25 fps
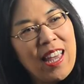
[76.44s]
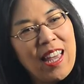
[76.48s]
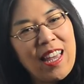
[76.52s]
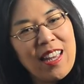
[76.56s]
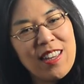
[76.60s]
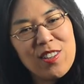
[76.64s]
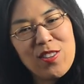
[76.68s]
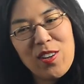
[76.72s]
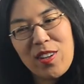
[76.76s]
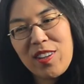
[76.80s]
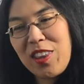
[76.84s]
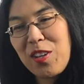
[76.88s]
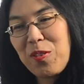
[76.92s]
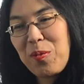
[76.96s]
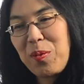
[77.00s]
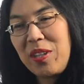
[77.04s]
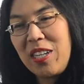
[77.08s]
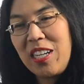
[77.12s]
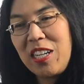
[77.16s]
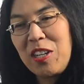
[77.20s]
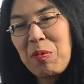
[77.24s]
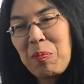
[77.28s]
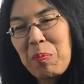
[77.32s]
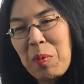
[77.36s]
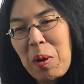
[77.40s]
And so I think we
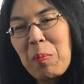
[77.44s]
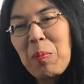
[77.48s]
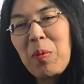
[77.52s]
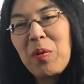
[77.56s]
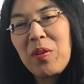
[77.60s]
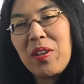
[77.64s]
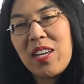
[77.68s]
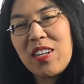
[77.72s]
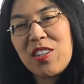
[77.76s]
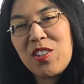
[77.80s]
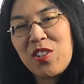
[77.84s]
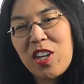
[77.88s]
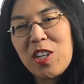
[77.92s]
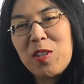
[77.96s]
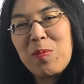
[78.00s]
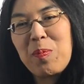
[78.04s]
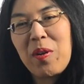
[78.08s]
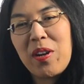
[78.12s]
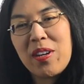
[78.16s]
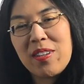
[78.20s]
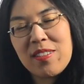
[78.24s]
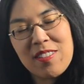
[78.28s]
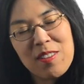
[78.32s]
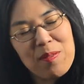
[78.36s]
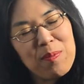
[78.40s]
need to remember that Shakespeare
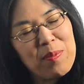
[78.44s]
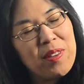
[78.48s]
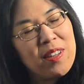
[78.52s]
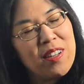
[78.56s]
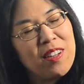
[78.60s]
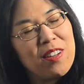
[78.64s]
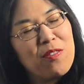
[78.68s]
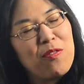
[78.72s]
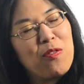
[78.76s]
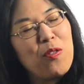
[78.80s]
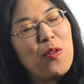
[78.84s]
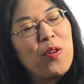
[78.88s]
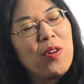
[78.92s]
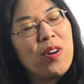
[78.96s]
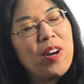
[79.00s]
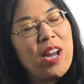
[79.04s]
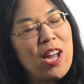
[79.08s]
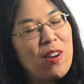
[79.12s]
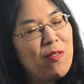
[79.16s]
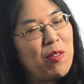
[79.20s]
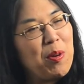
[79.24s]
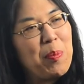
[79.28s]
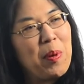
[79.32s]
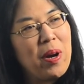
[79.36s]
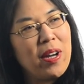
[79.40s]
has something for
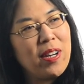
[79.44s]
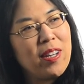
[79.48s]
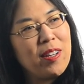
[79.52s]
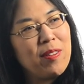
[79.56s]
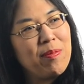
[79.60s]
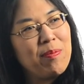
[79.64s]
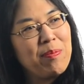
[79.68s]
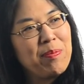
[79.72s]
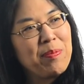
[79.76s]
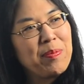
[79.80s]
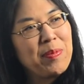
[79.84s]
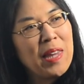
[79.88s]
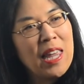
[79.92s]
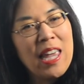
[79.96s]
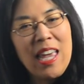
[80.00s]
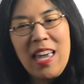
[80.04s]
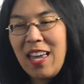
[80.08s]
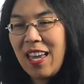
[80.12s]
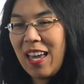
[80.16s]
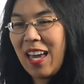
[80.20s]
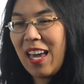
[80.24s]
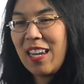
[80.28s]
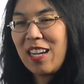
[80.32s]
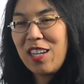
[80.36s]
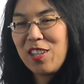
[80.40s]
everybody.
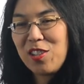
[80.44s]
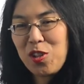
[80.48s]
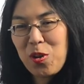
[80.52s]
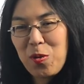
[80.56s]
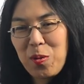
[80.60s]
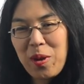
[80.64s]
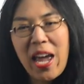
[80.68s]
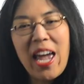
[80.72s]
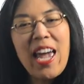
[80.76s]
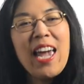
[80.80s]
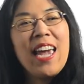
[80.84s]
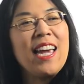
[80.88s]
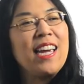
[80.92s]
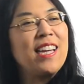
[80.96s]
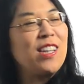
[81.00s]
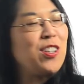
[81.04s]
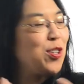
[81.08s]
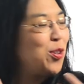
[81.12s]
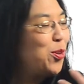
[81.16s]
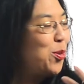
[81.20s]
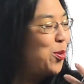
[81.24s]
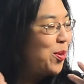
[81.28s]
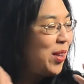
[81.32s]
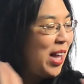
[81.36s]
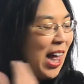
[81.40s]
And it's okay
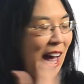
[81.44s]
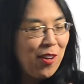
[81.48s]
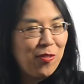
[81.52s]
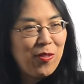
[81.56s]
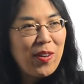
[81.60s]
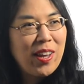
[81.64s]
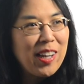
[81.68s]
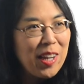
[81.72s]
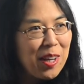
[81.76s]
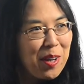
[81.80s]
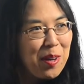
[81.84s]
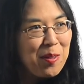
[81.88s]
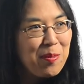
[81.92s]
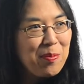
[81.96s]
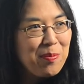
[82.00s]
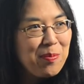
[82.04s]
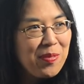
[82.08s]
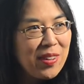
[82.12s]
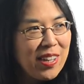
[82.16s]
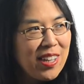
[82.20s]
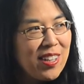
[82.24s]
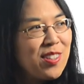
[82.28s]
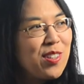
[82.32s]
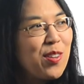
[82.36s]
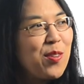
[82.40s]
to laugh at him.
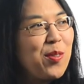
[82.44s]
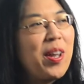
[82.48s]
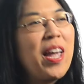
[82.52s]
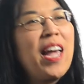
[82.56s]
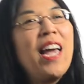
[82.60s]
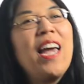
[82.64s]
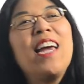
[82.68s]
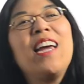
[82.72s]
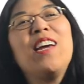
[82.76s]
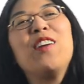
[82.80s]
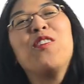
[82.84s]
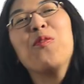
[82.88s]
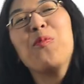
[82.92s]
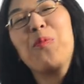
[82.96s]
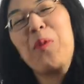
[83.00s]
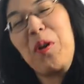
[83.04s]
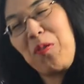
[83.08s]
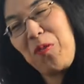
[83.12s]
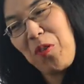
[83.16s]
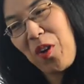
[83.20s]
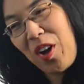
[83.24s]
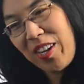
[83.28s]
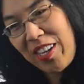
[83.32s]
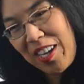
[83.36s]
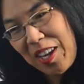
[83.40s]
It's okay to
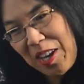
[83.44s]
riff on